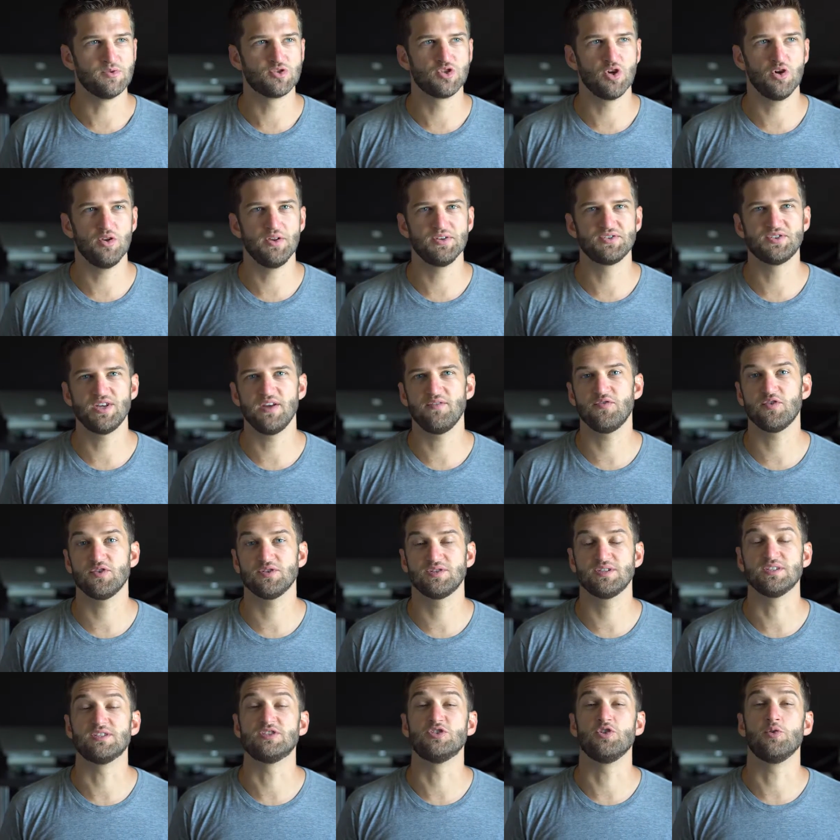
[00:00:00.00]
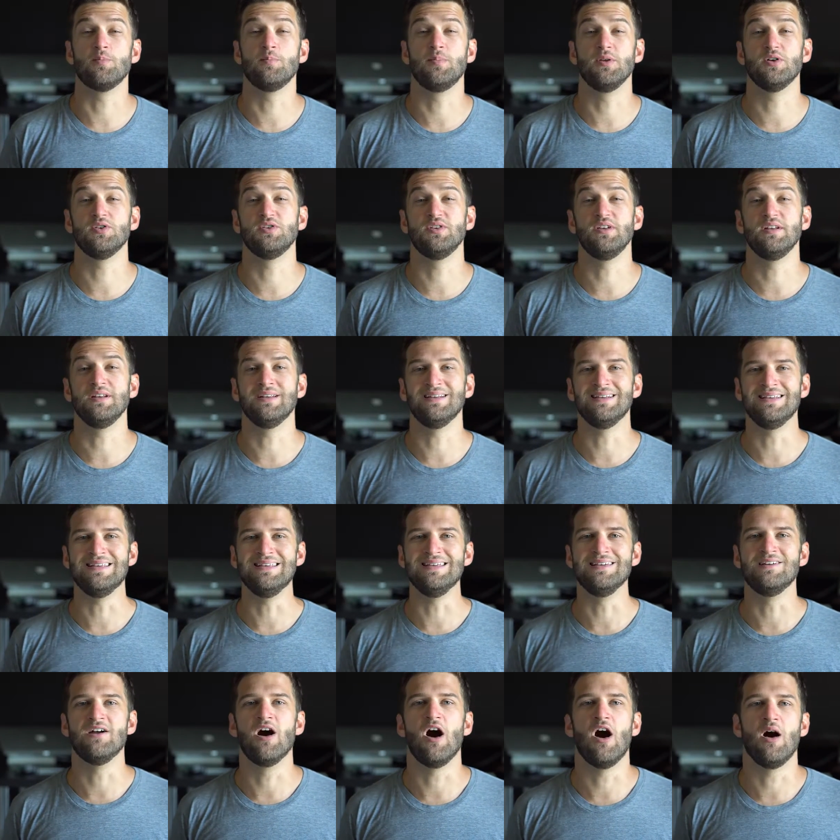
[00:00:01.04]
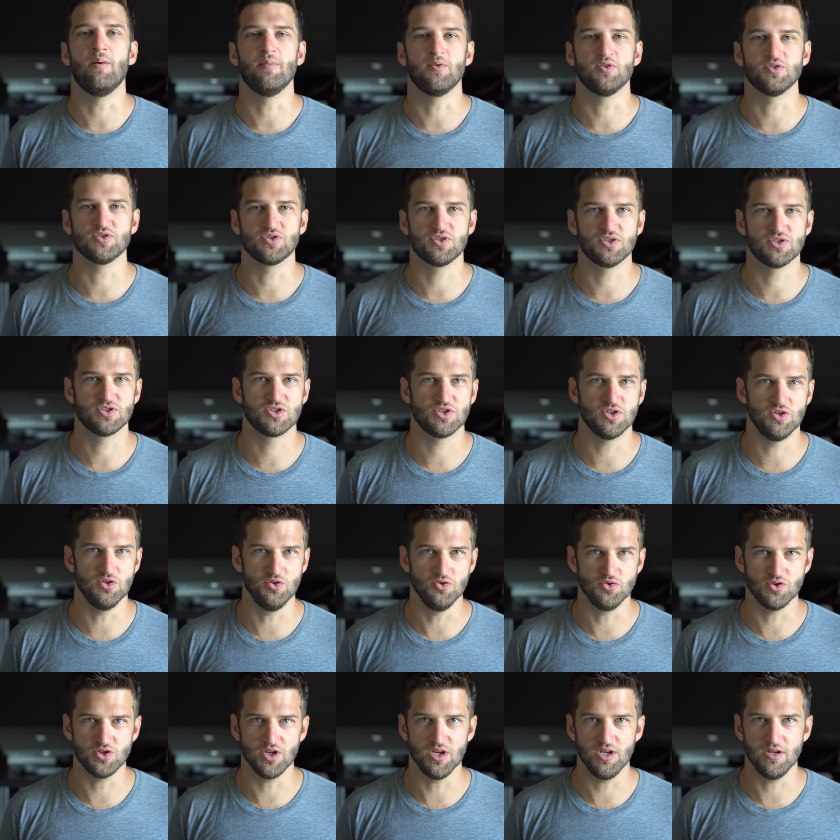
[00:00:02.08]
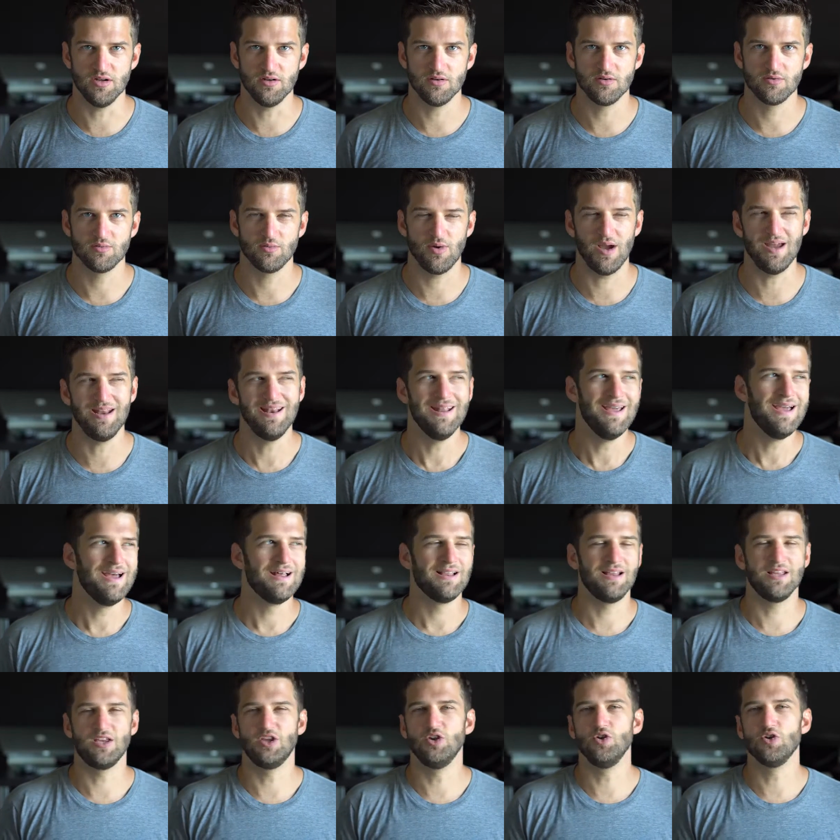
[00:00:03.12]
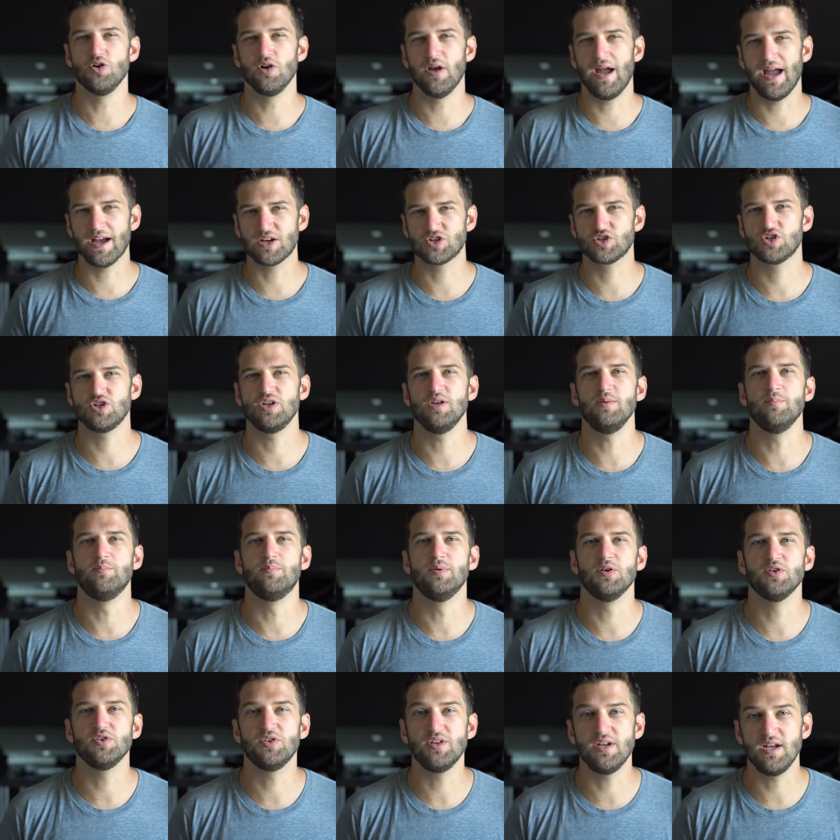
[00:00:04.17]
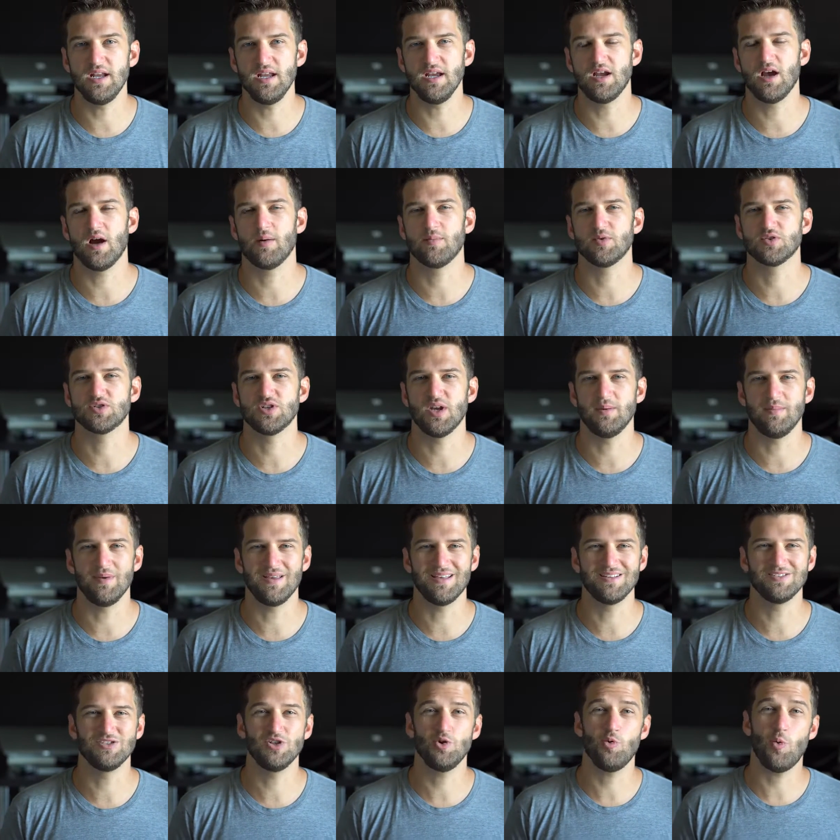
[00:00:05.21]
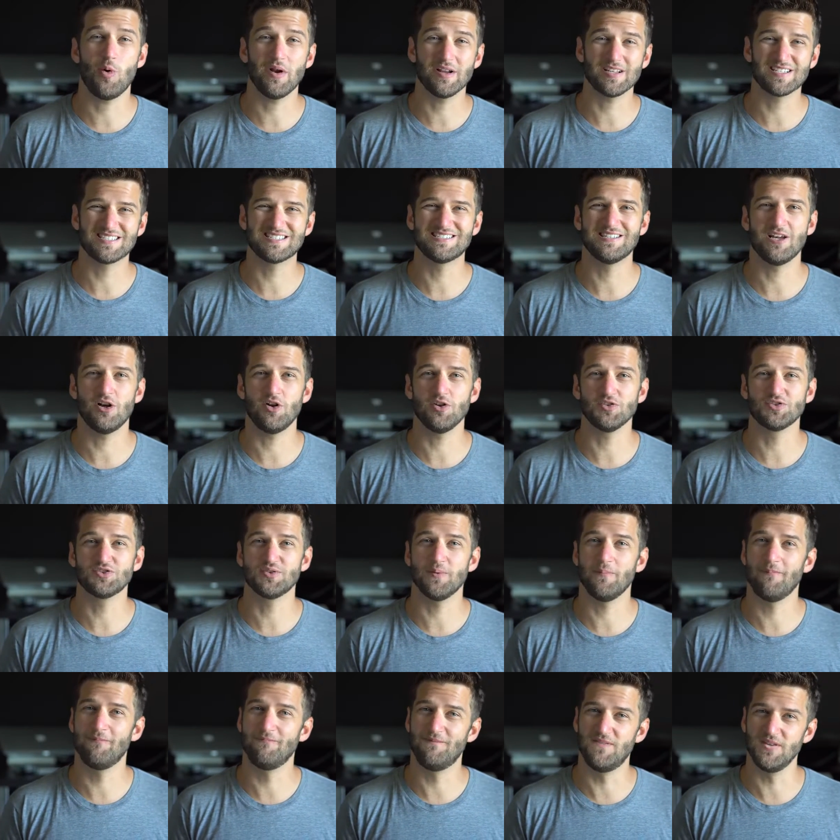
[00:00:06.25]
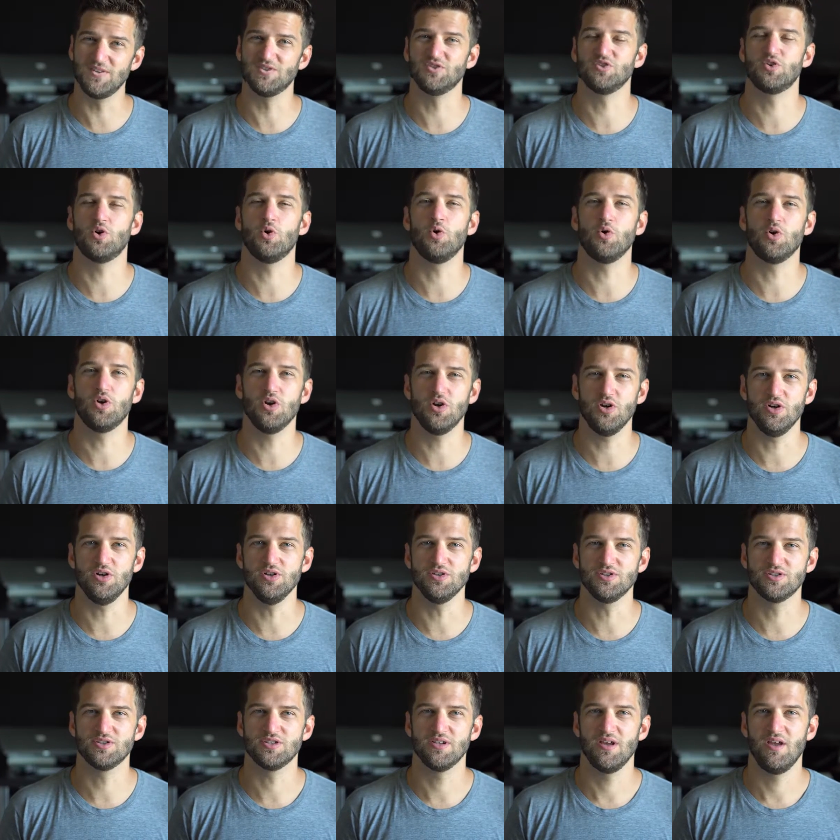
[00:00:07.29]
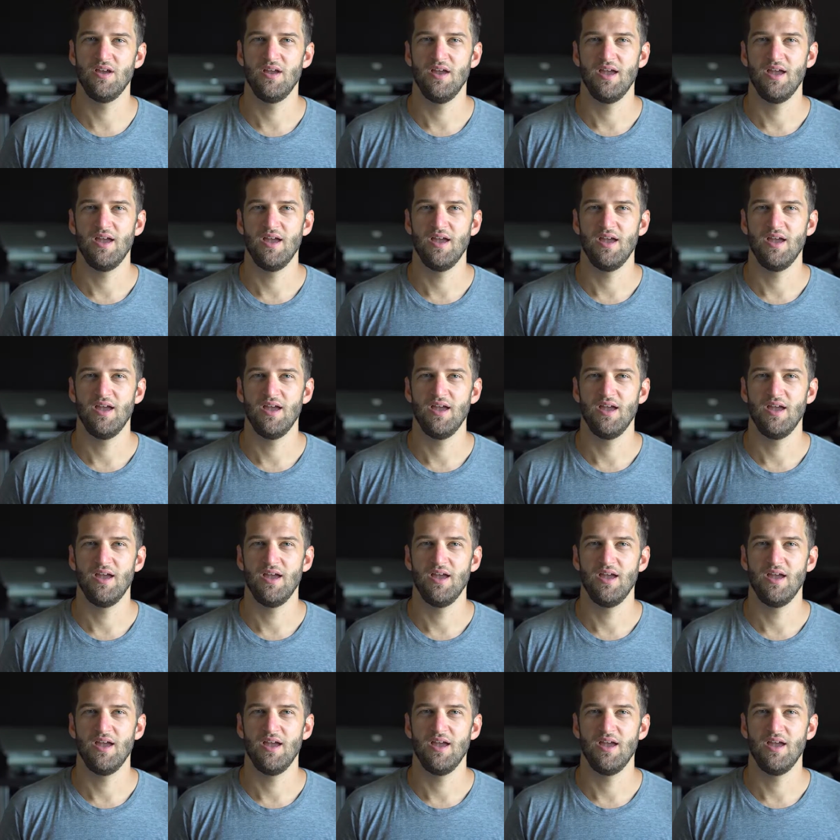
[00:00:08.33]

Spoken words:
So let's say, for instance, you're building an e-commerce solution, right? Like you're actually building an e-commerce site because you want to sell some physical goods.